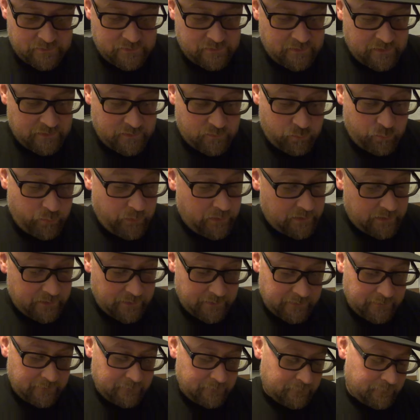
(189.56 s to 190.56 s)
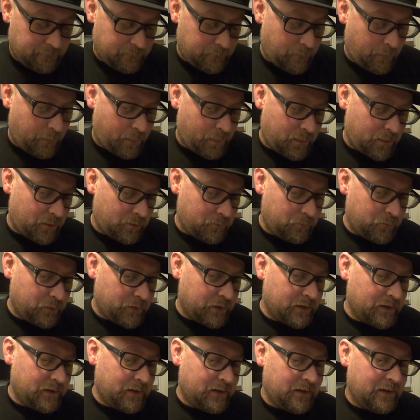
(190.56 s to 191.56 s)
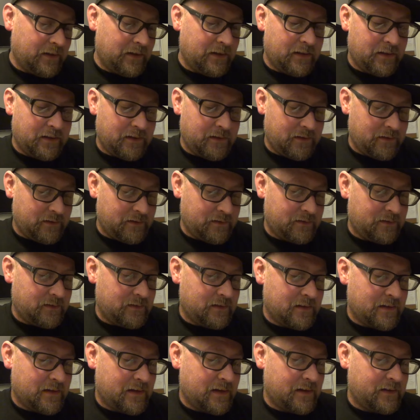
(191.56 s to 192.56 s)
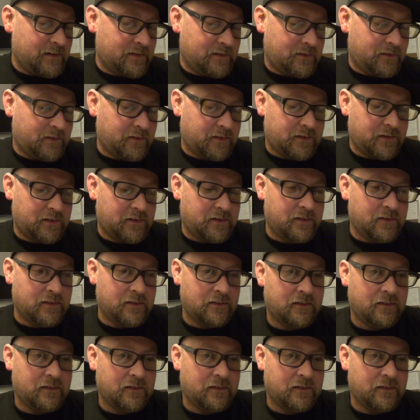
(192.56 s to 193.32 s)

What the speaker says: it's big, but it is nice looking.